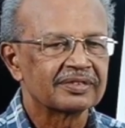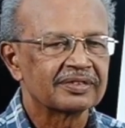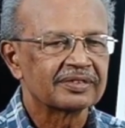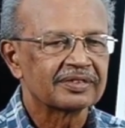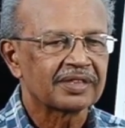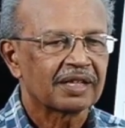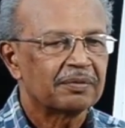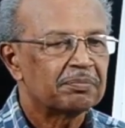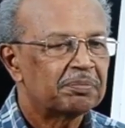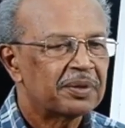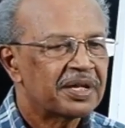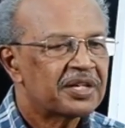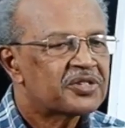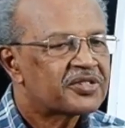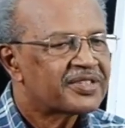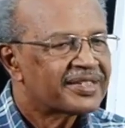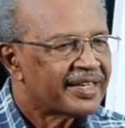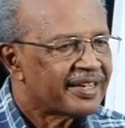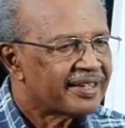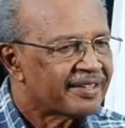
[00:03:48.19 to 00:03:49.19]
Complete
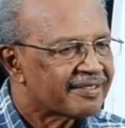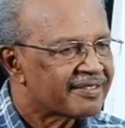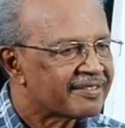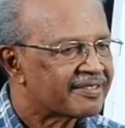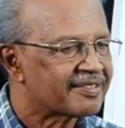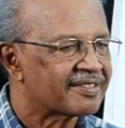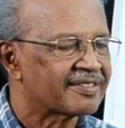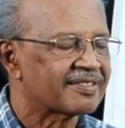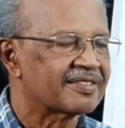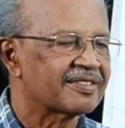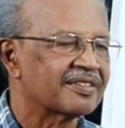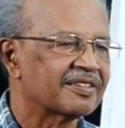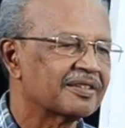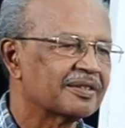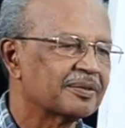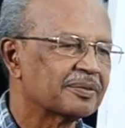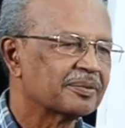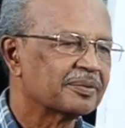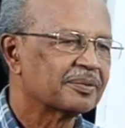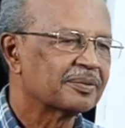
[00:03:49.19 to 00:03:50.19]
sense.
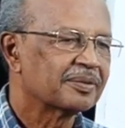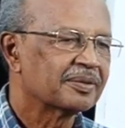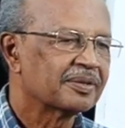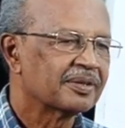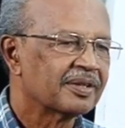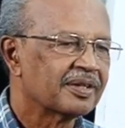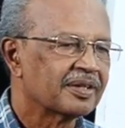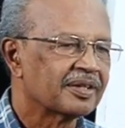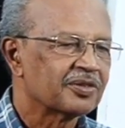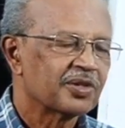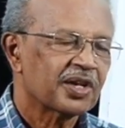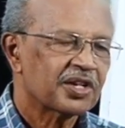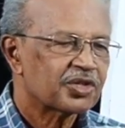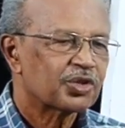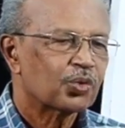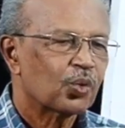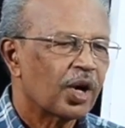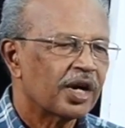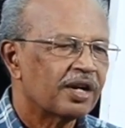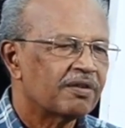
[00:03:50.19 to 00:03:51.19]
Just
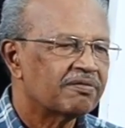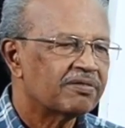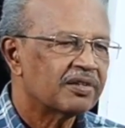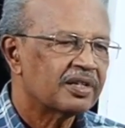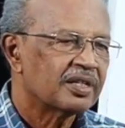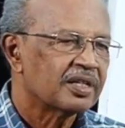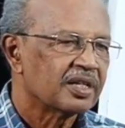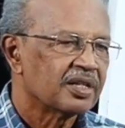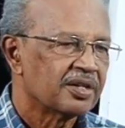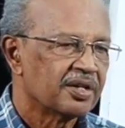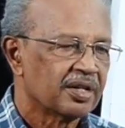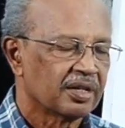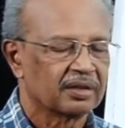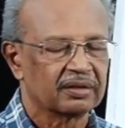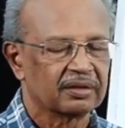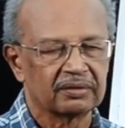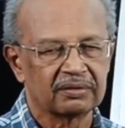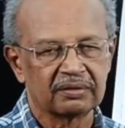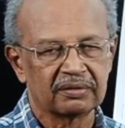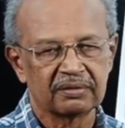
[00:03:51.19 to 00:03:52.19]
one word.
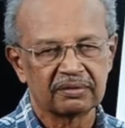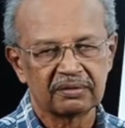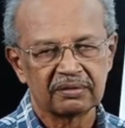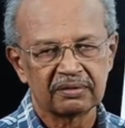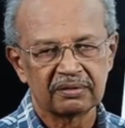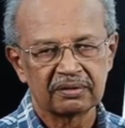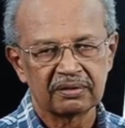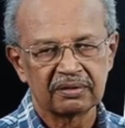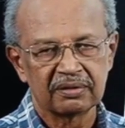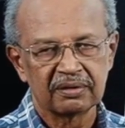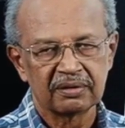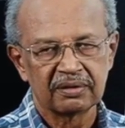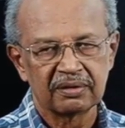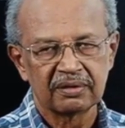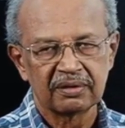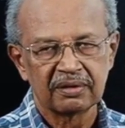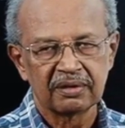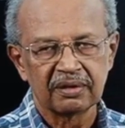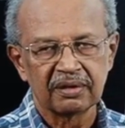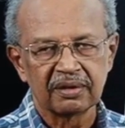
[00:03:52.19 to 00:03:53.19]

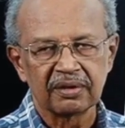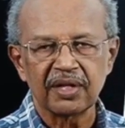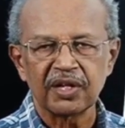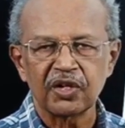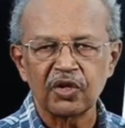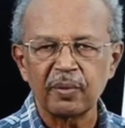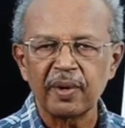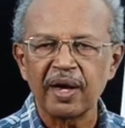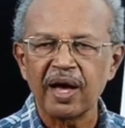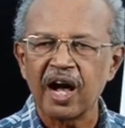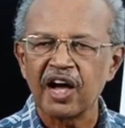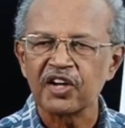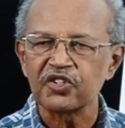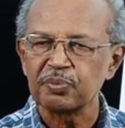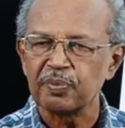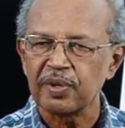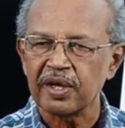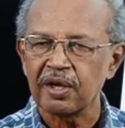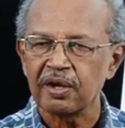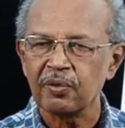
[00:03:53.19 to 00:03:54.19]
Then you may ask
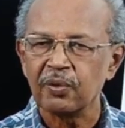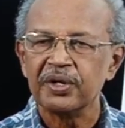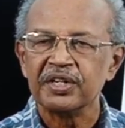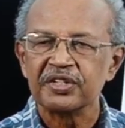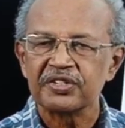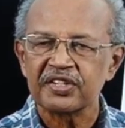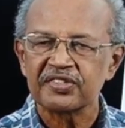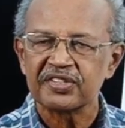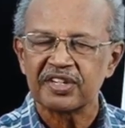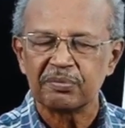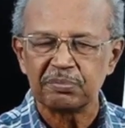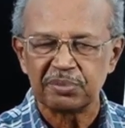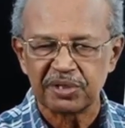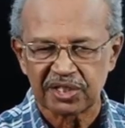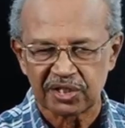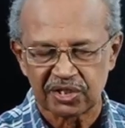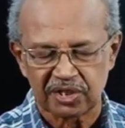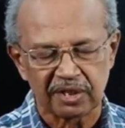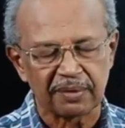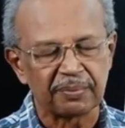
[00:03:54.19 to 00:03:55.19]
me, where's the
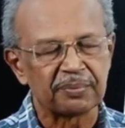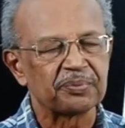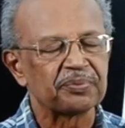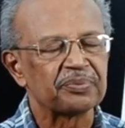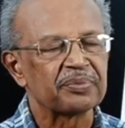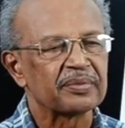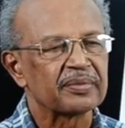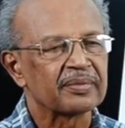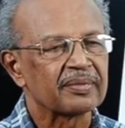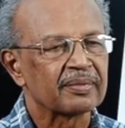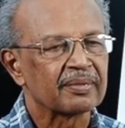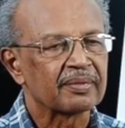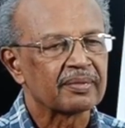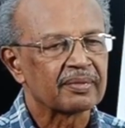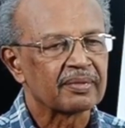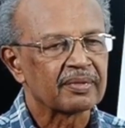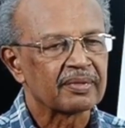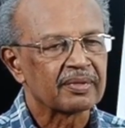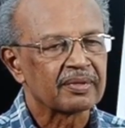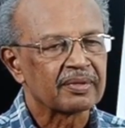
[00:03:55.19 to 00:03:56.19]
subject?
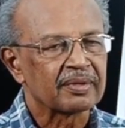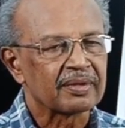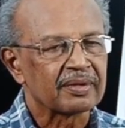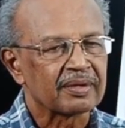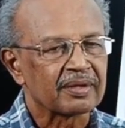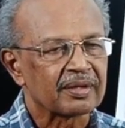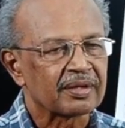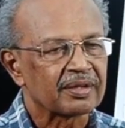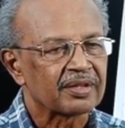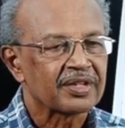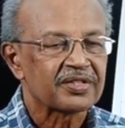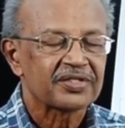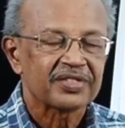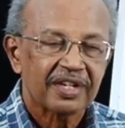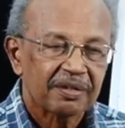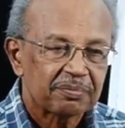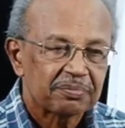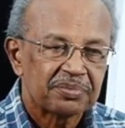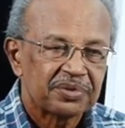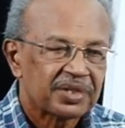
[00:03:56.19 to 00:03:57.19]
The
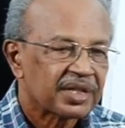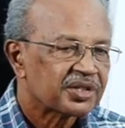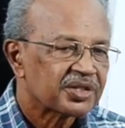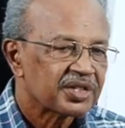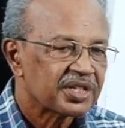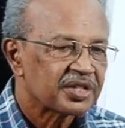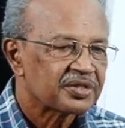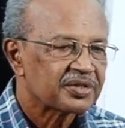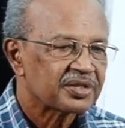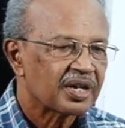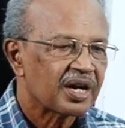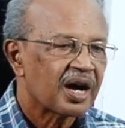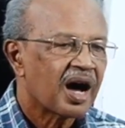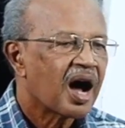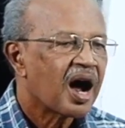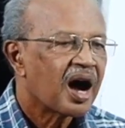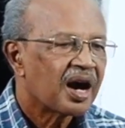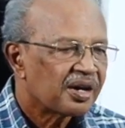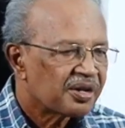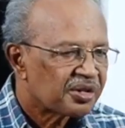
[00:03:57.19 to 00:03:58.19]
subject is
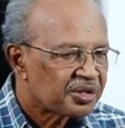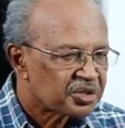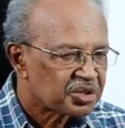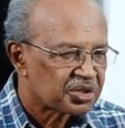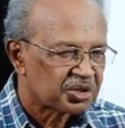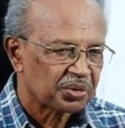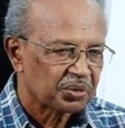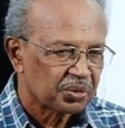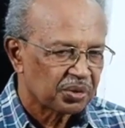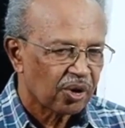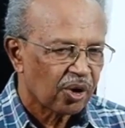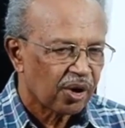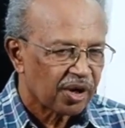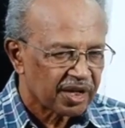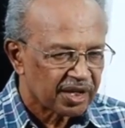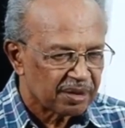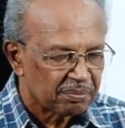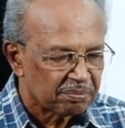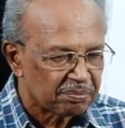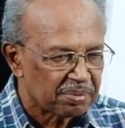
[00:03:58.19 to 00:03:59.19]
understood or
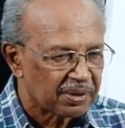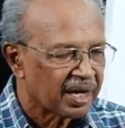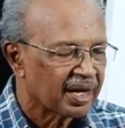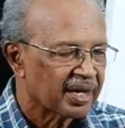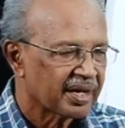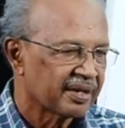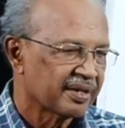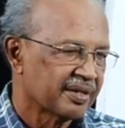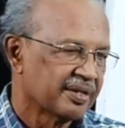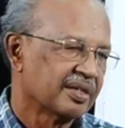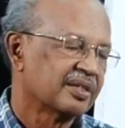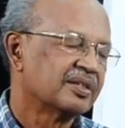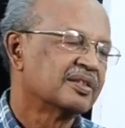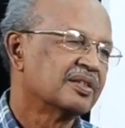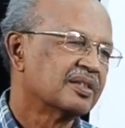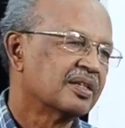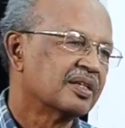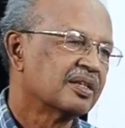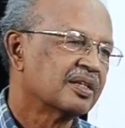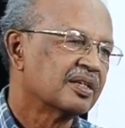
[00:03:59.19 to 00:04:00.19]
implied.
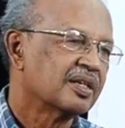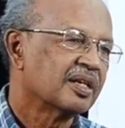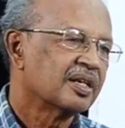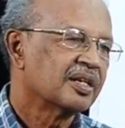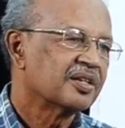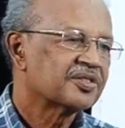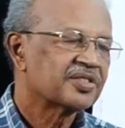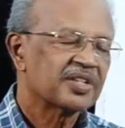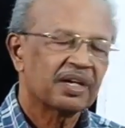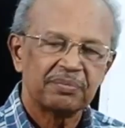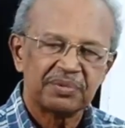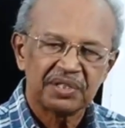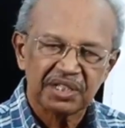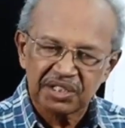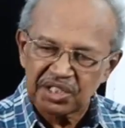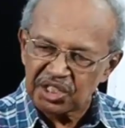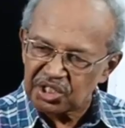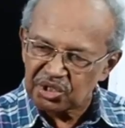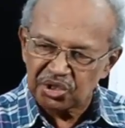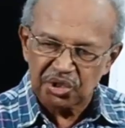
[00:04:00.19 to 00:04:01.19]
Subject
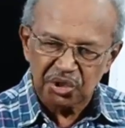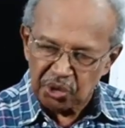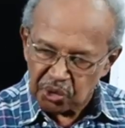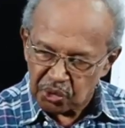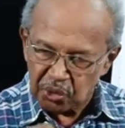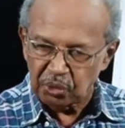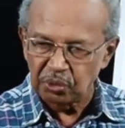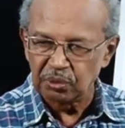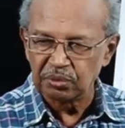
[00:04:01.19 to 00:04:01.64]
is you.